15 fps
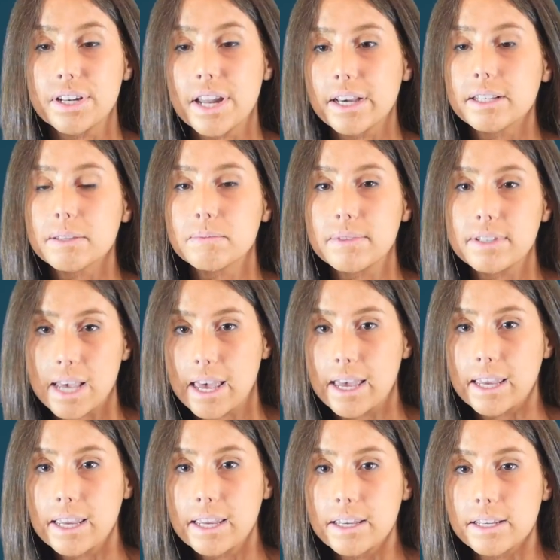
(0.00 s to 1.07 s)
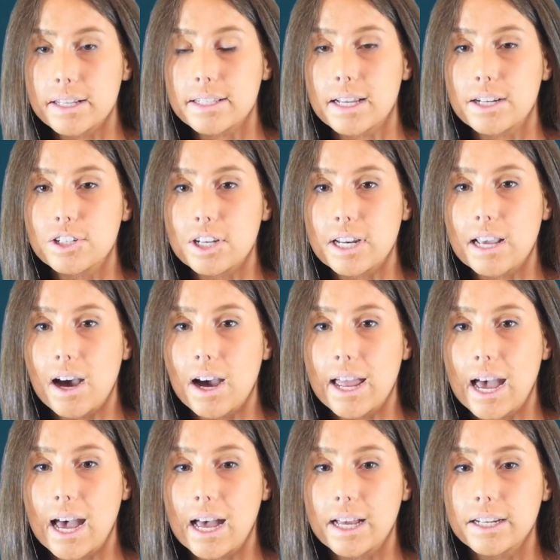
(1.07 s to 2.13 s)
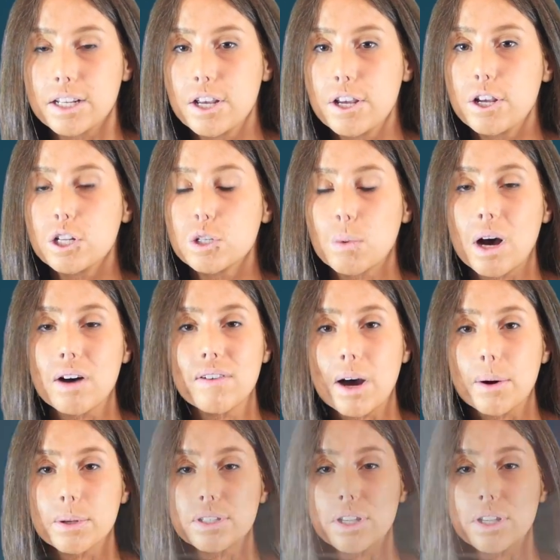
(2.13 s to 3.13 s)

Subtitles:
the next day, essentially I had 12-hour